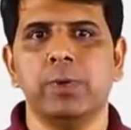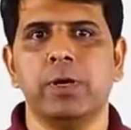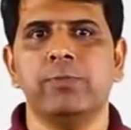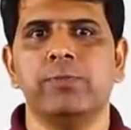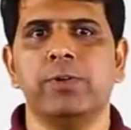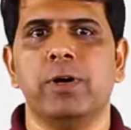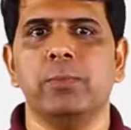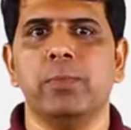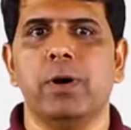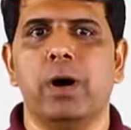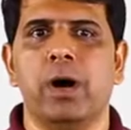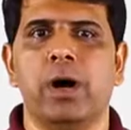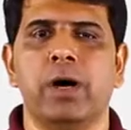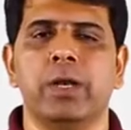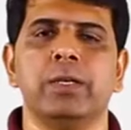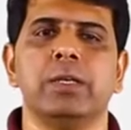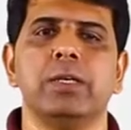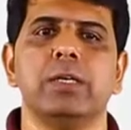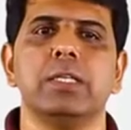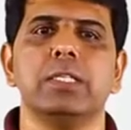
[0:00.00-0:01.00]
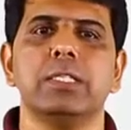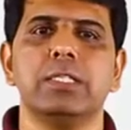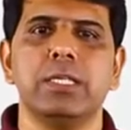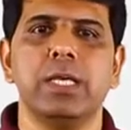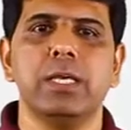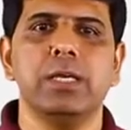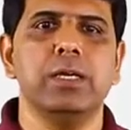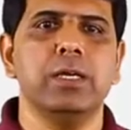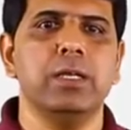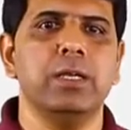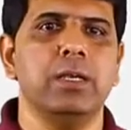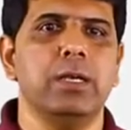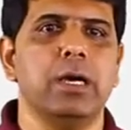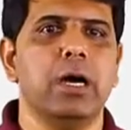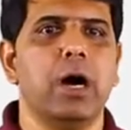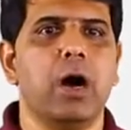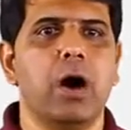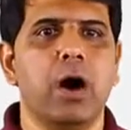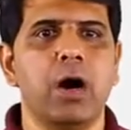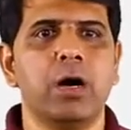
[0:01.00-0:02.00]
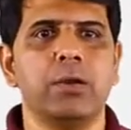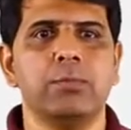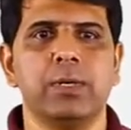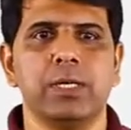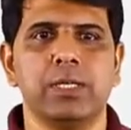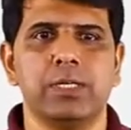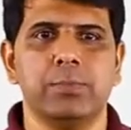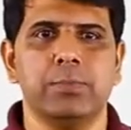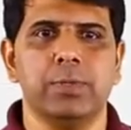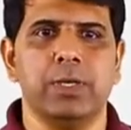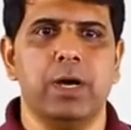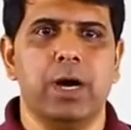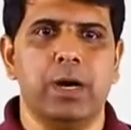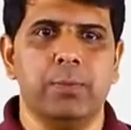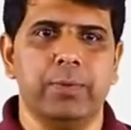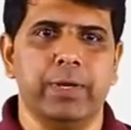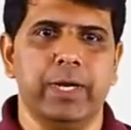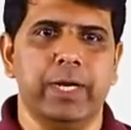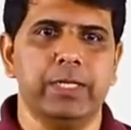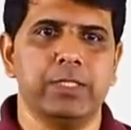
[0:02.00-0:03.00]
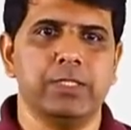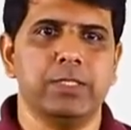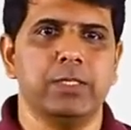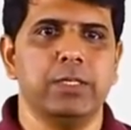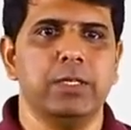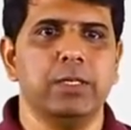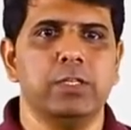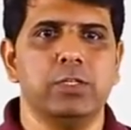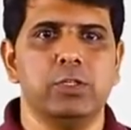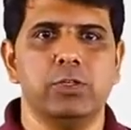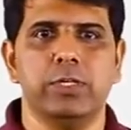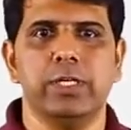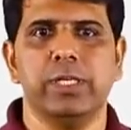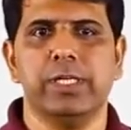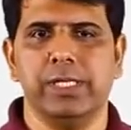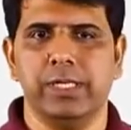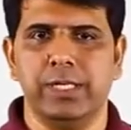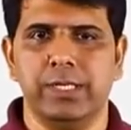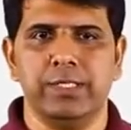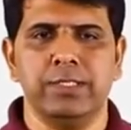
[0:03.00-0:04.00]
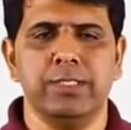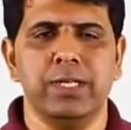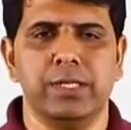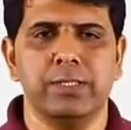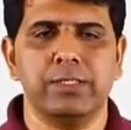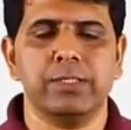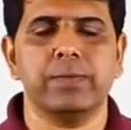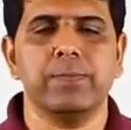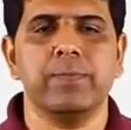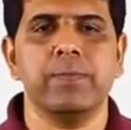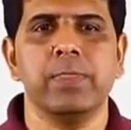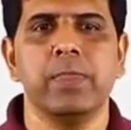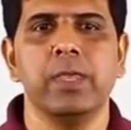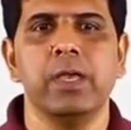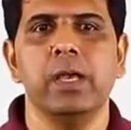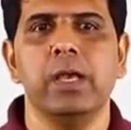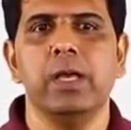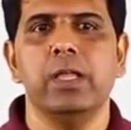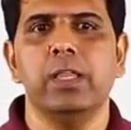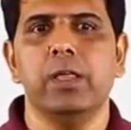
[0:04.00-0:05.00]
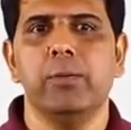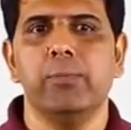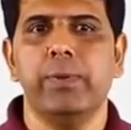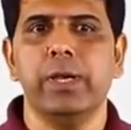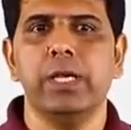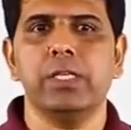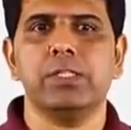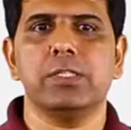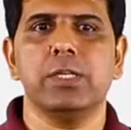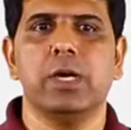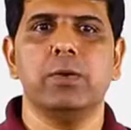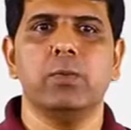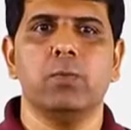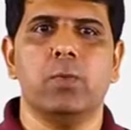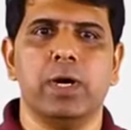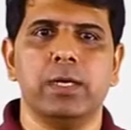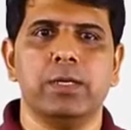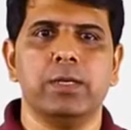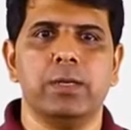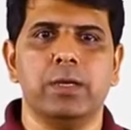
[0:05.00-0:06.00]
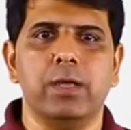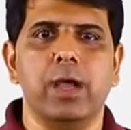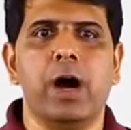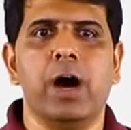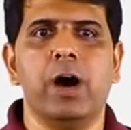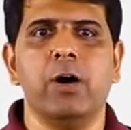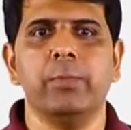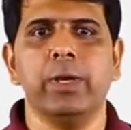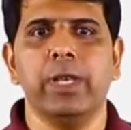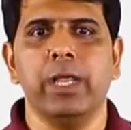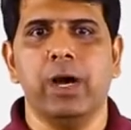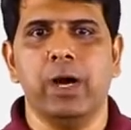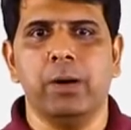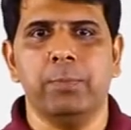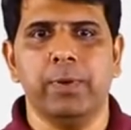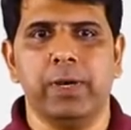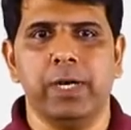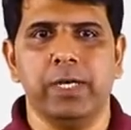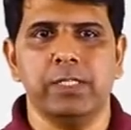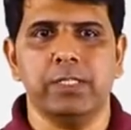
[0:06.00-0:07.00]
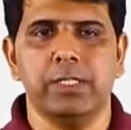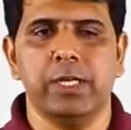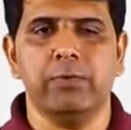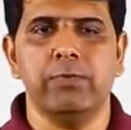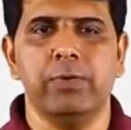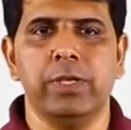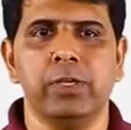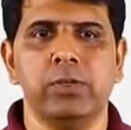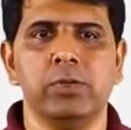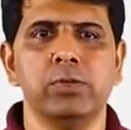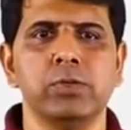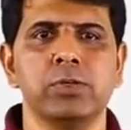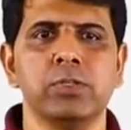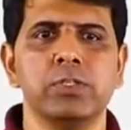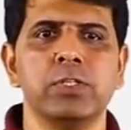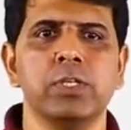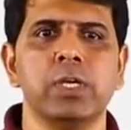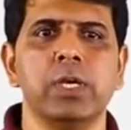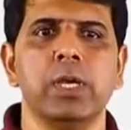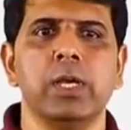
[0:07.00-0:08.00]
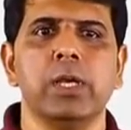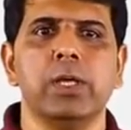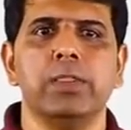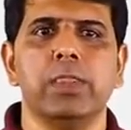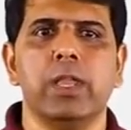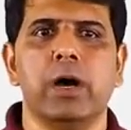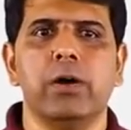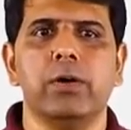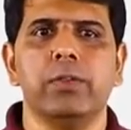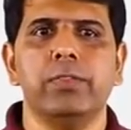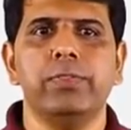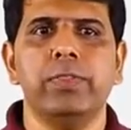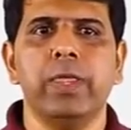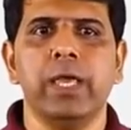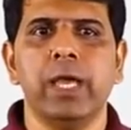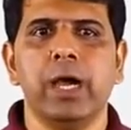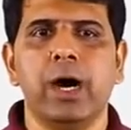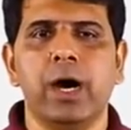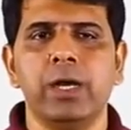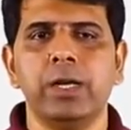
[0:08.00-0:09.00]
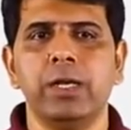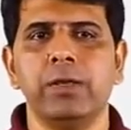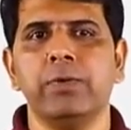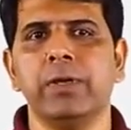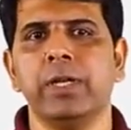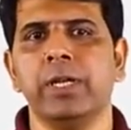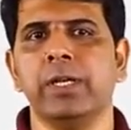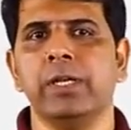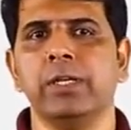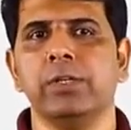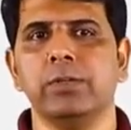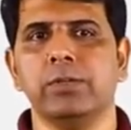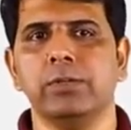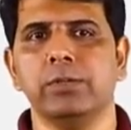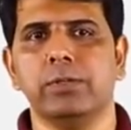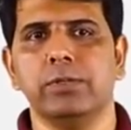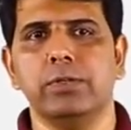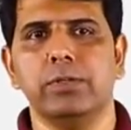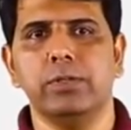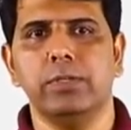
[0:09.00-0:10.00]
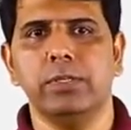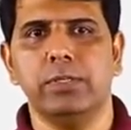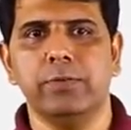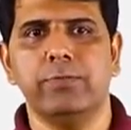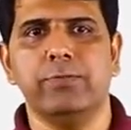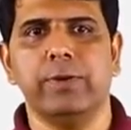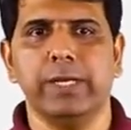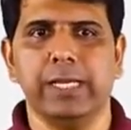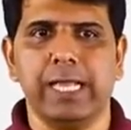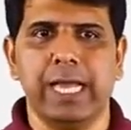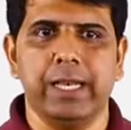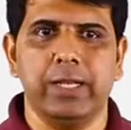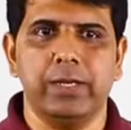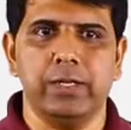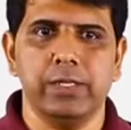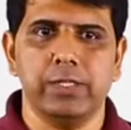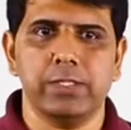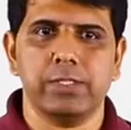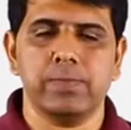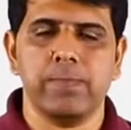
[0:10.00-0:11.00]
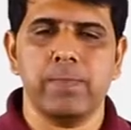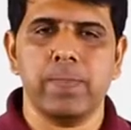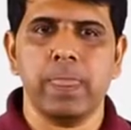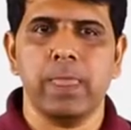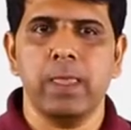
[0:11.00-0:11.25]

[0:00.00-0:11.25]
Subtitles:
perform on single or multiple operands to return a result. Now, based on how many operands that we use, now they are divided into different categories.